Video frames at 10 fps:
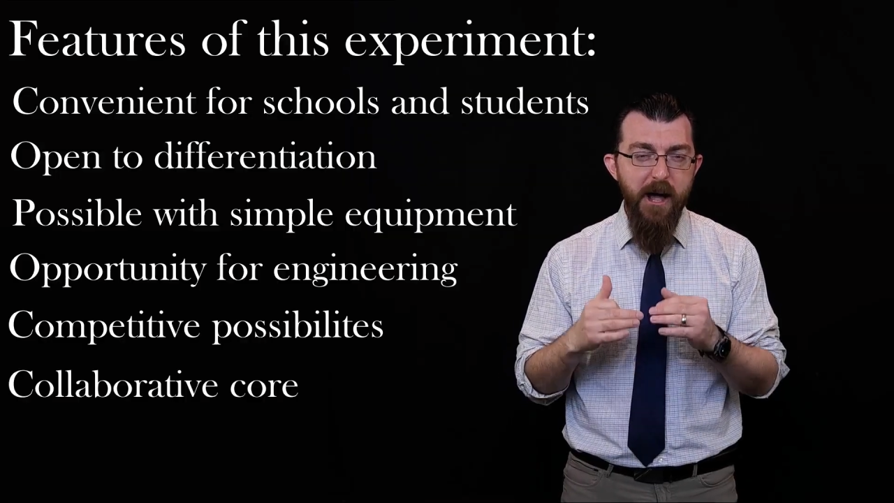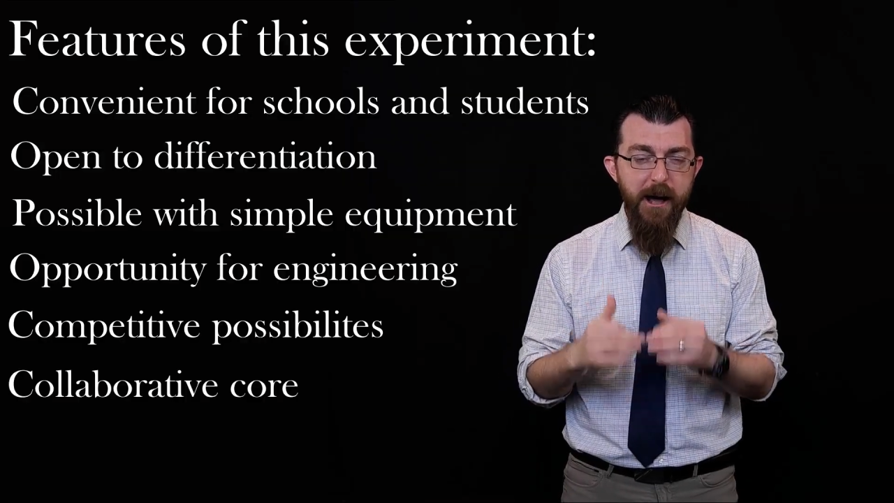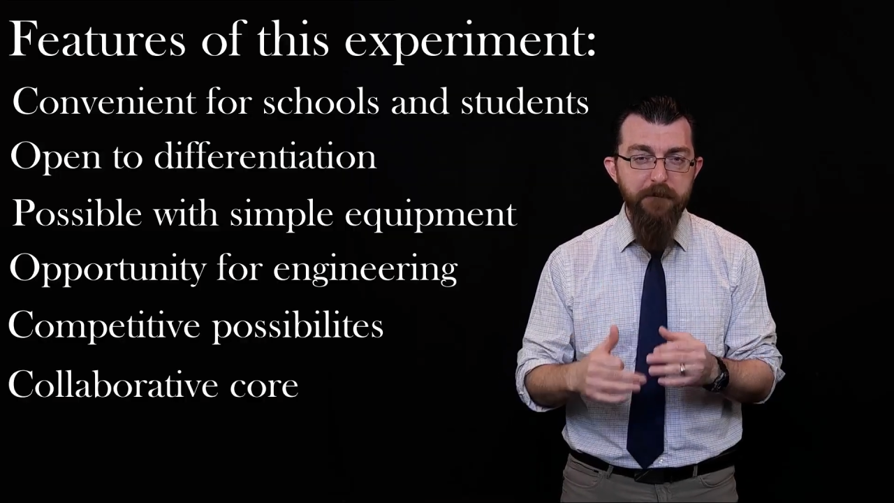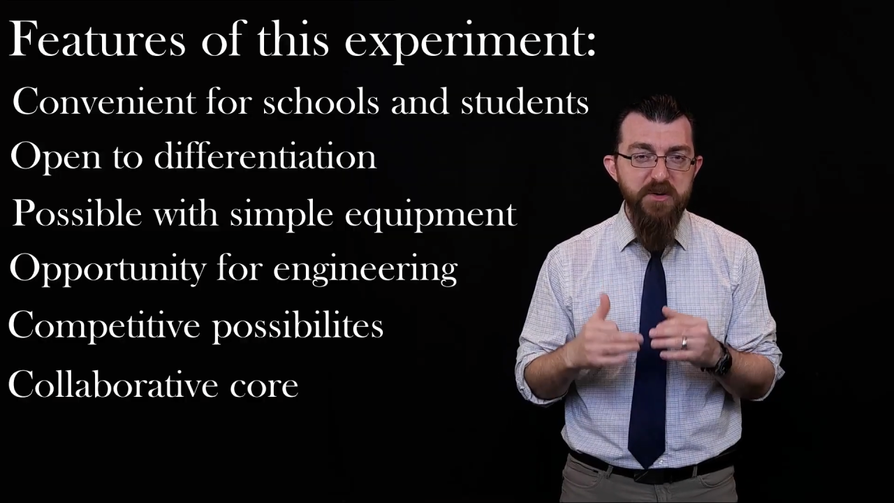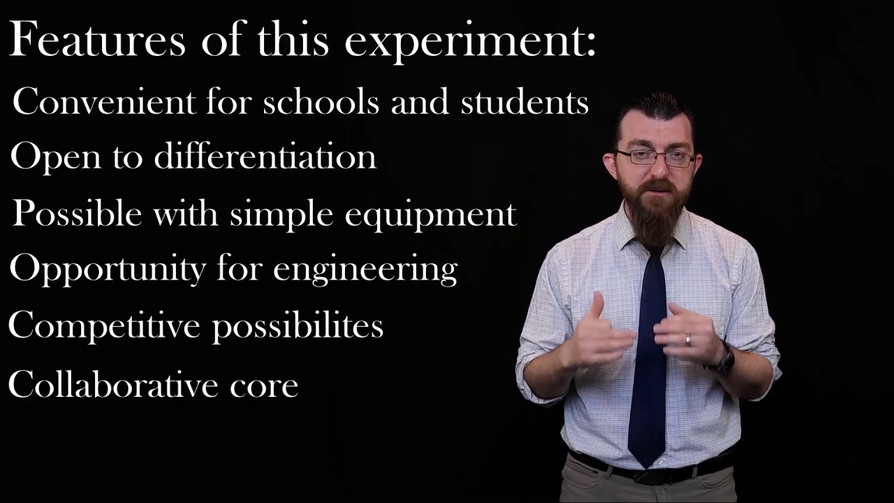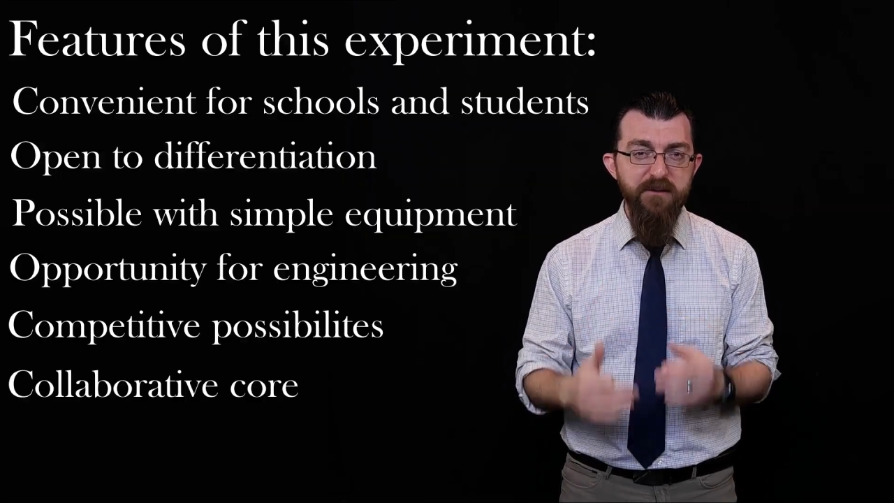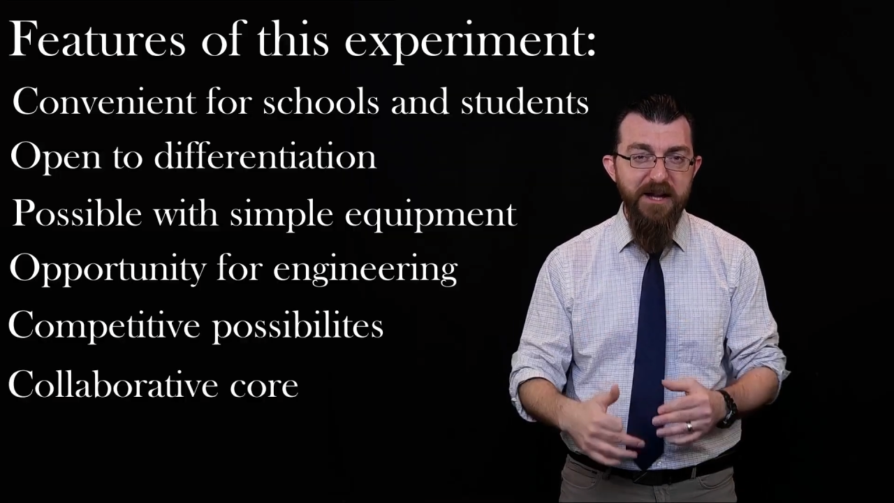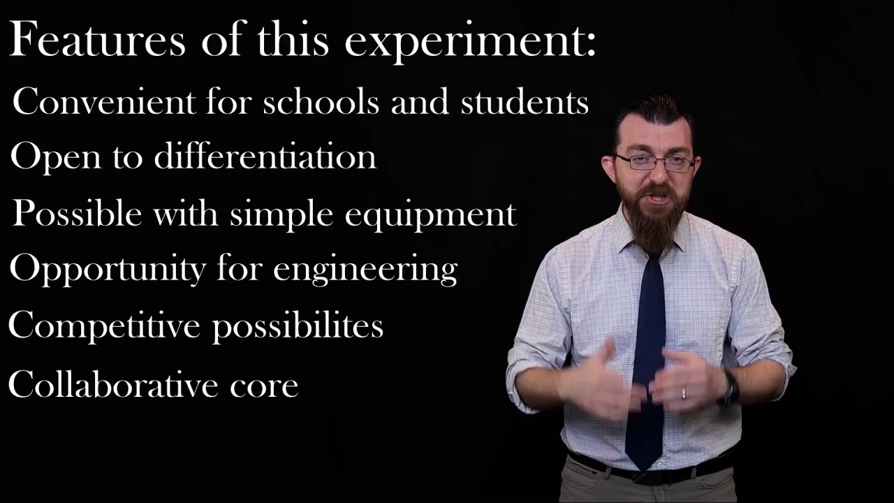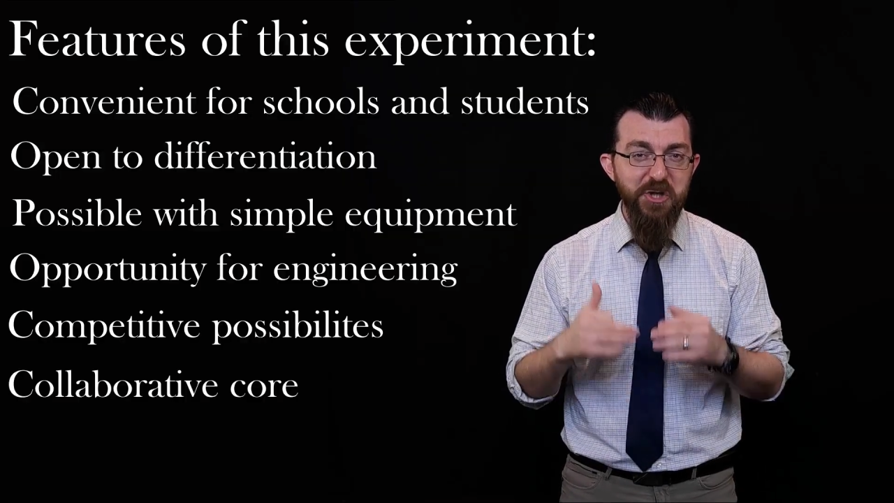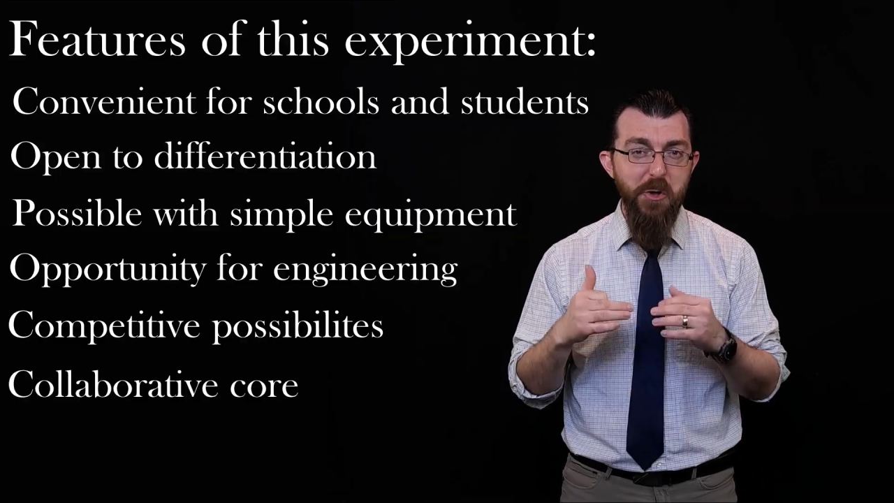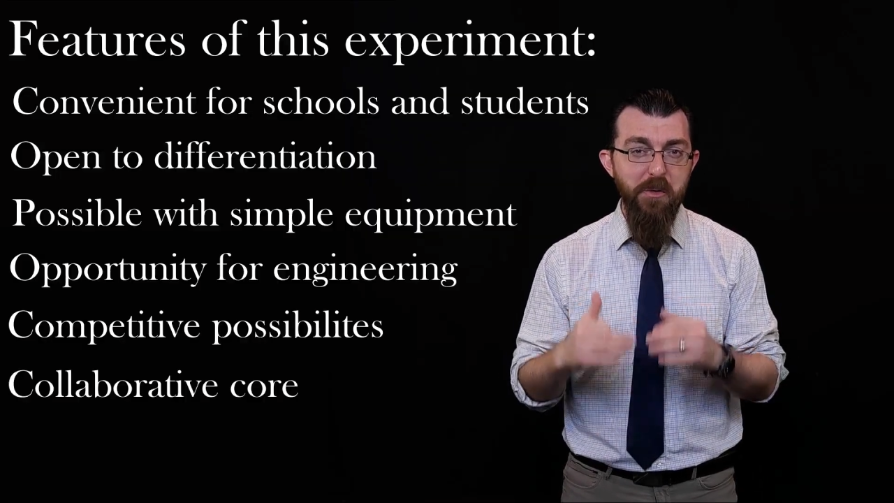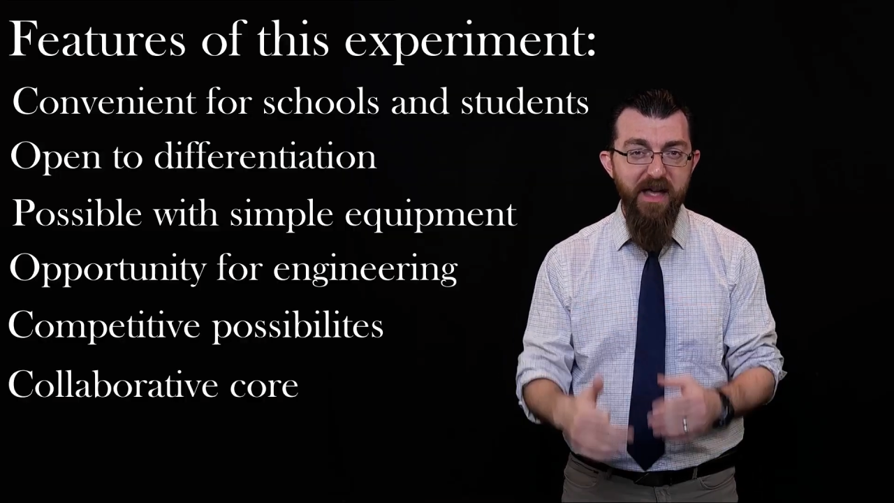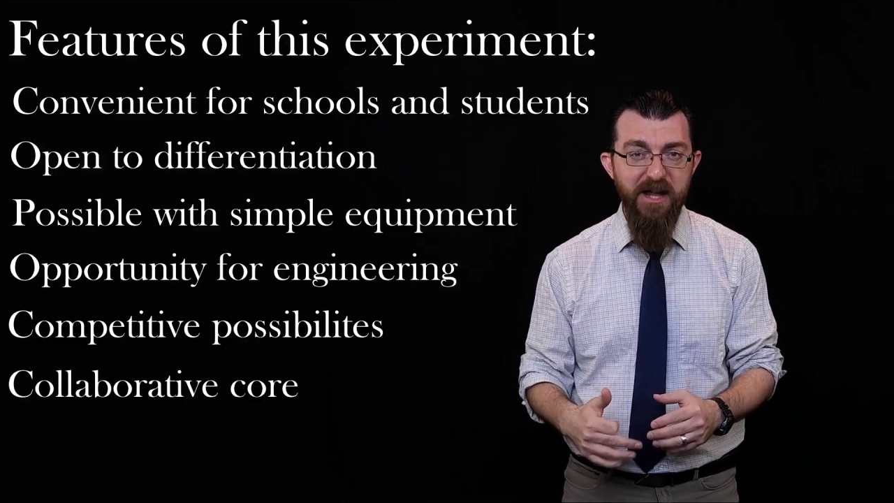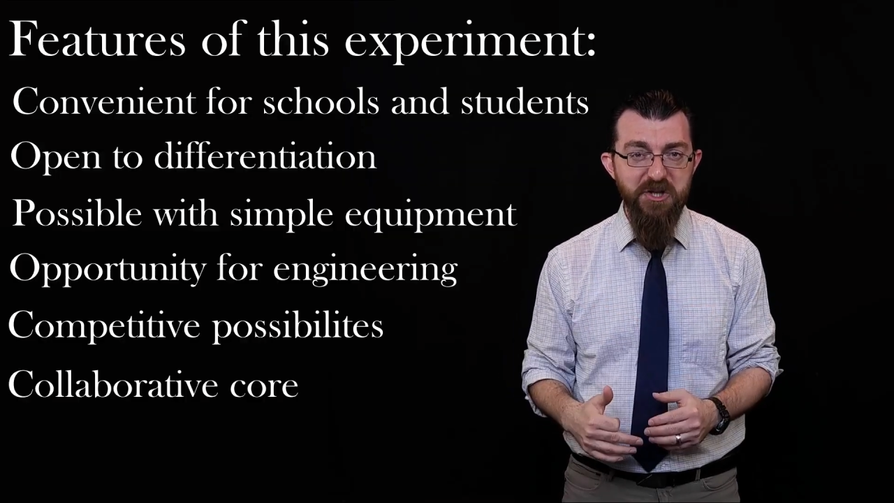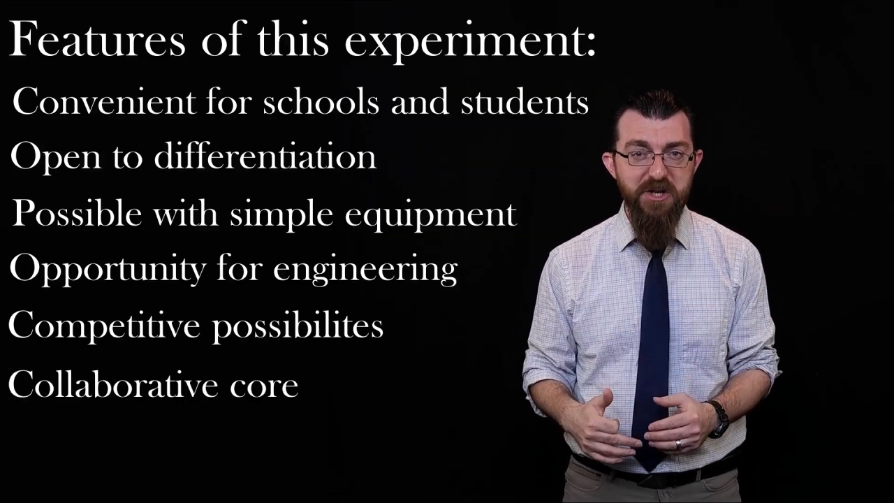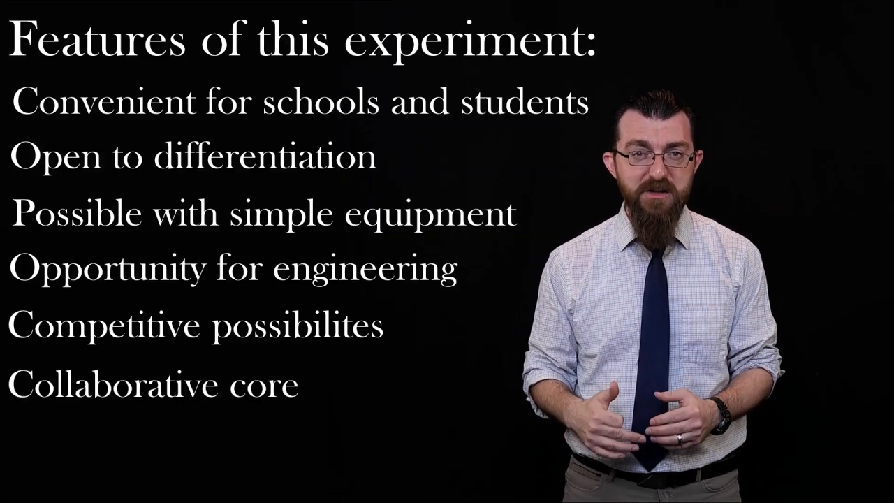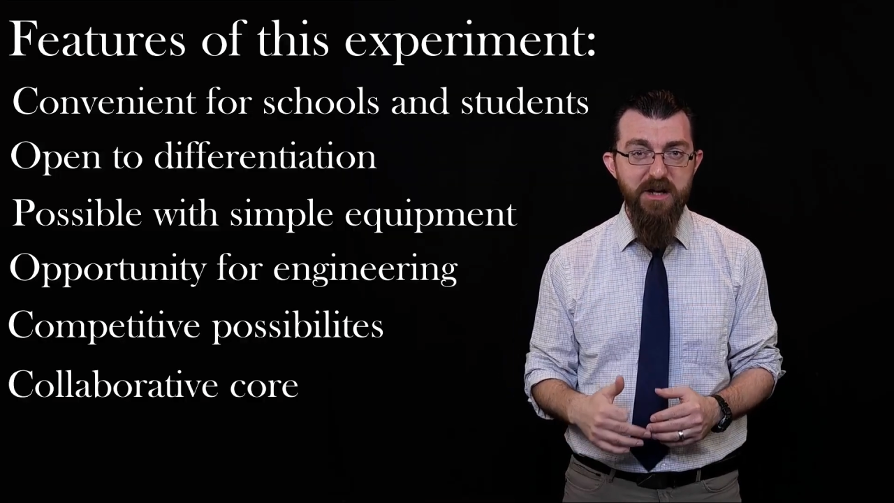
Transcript: observation locations